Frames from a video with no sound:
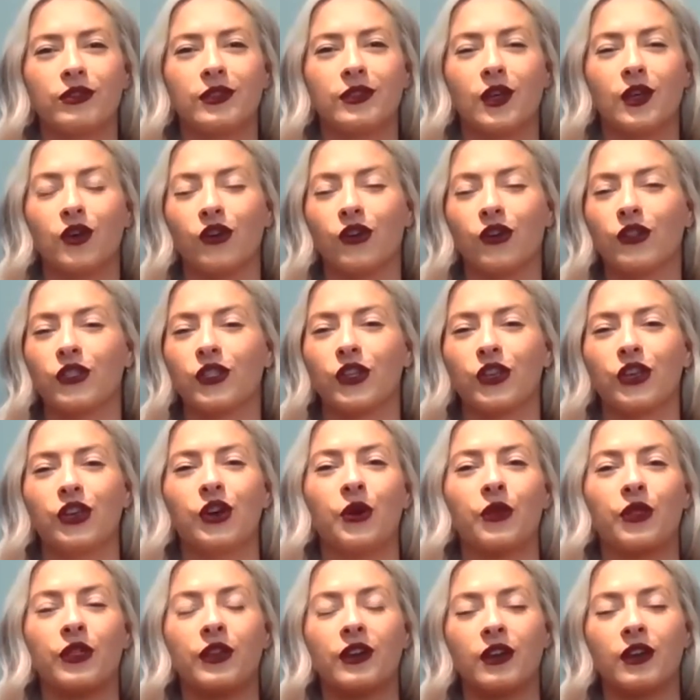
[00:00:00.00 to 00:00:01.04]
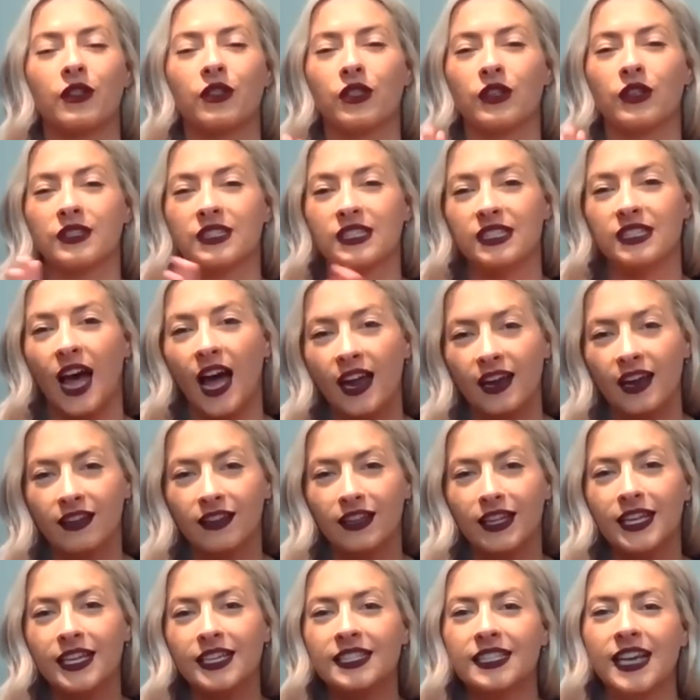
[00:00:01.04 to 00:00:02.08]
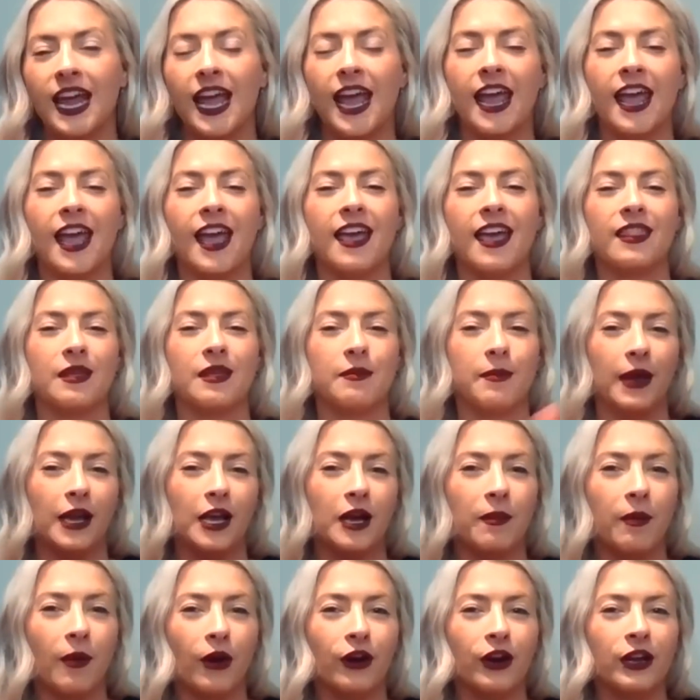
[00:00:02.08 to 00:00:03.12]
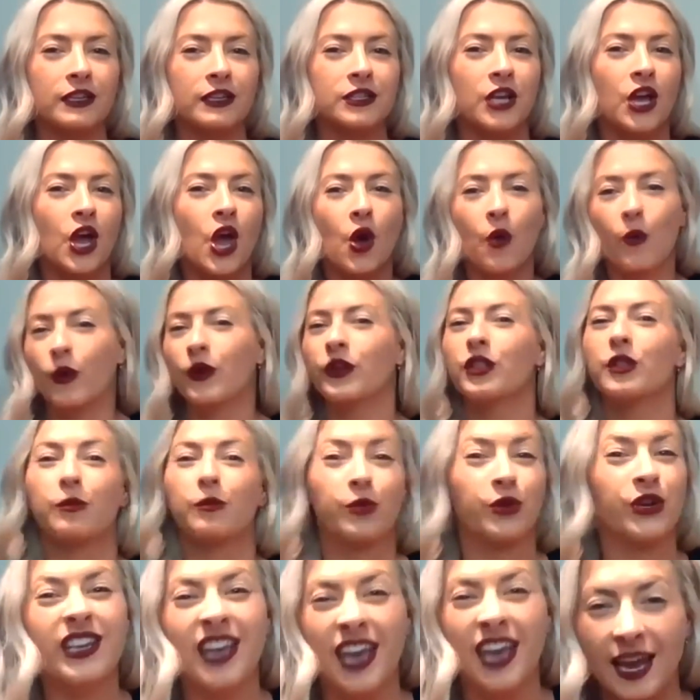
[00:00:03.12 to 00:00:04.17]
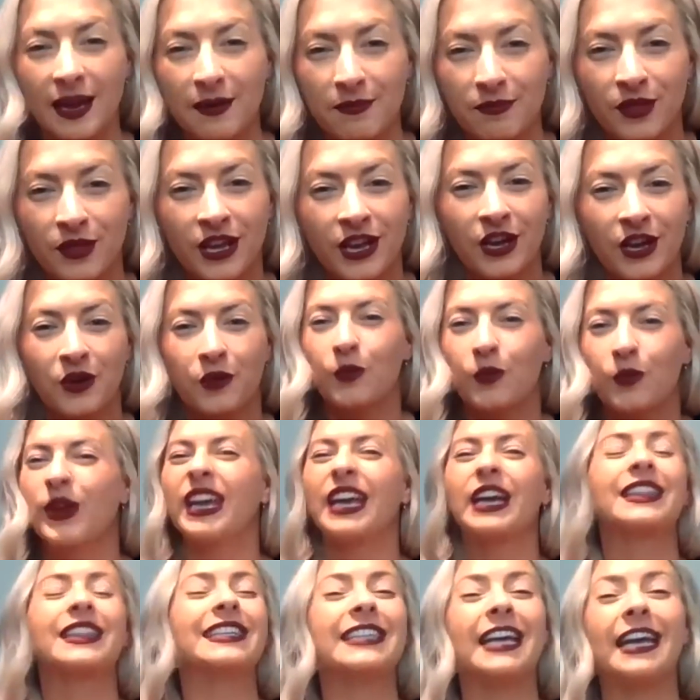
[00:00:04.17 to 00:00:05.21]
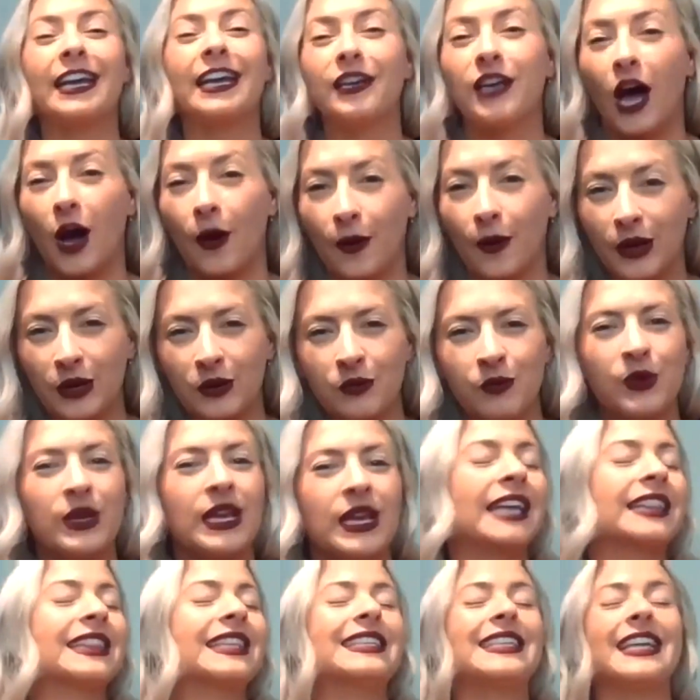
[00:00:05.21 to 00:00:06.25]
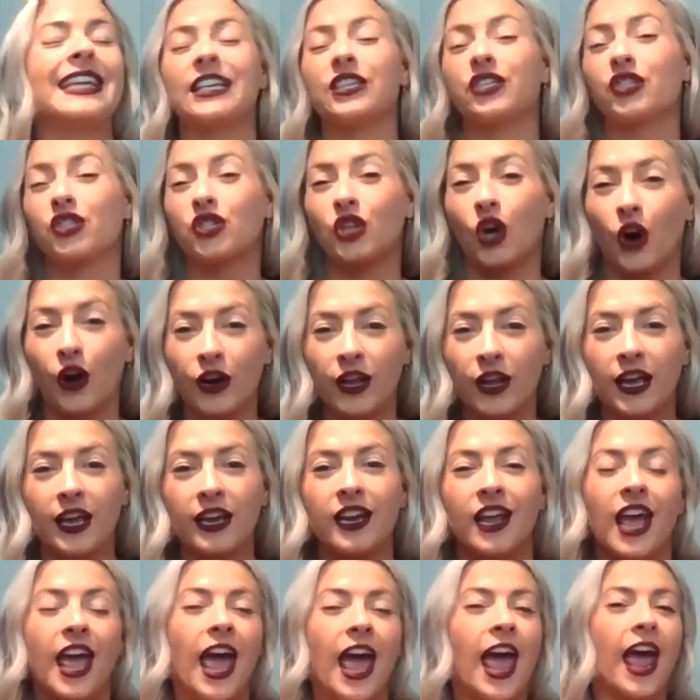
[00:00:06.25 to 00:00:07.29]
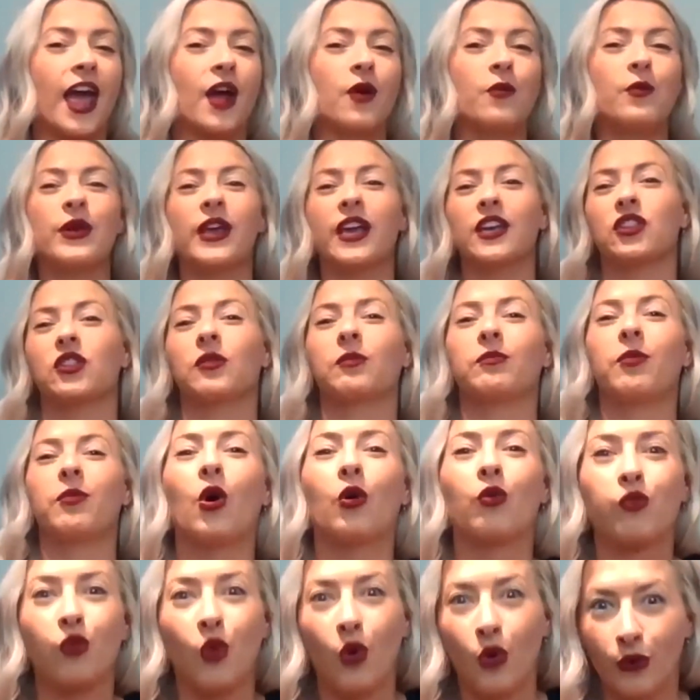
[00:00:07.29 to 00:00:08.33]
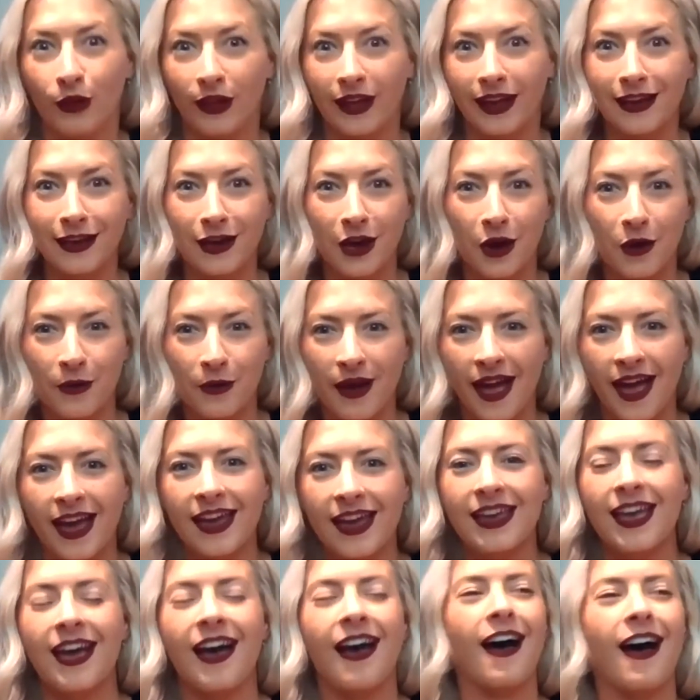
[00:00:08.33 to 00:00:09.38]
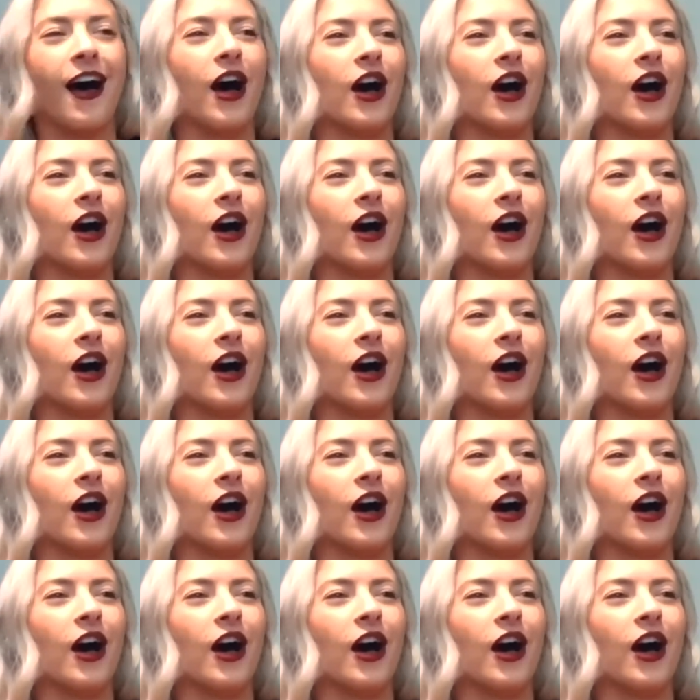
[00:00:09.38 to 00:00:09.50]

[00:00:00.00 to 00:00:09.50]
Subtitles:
the stylist and the makeup artist, we're the pregame. We get the day going. We get the day started, and we get the ball rolling. Okay.